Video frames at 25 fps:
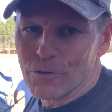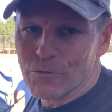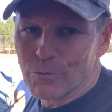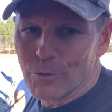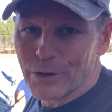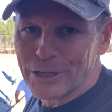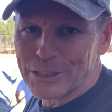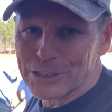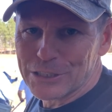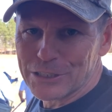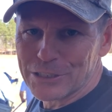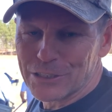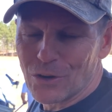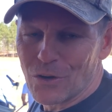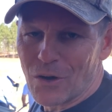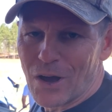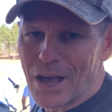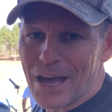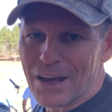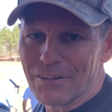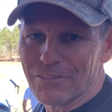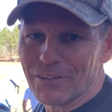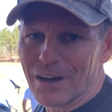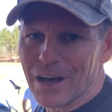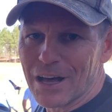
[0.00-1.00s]
We just don't
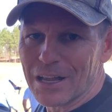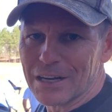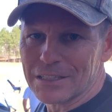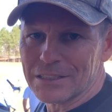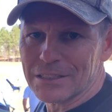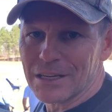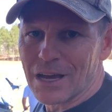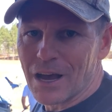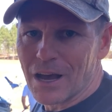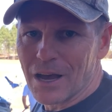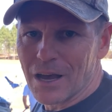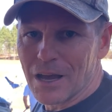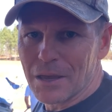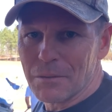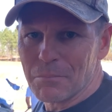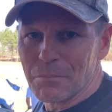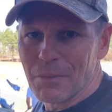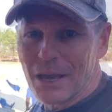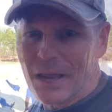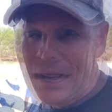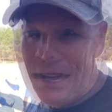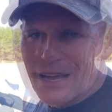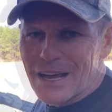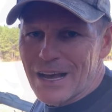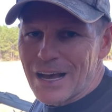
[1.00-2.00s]
have a lot of time.
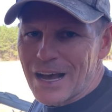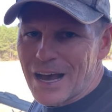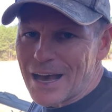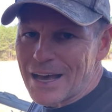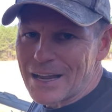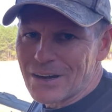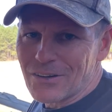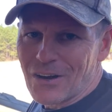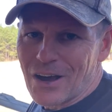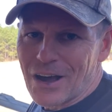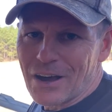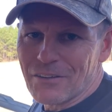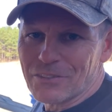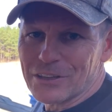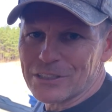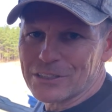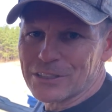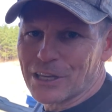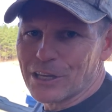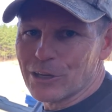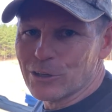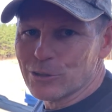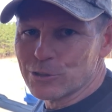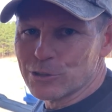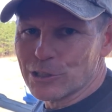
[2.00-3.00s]
I don't have the
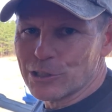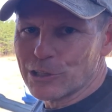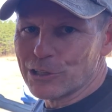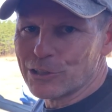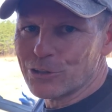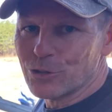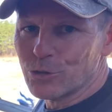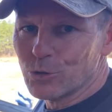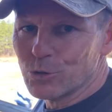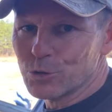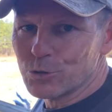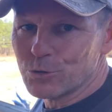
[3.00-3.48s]
skills and the tools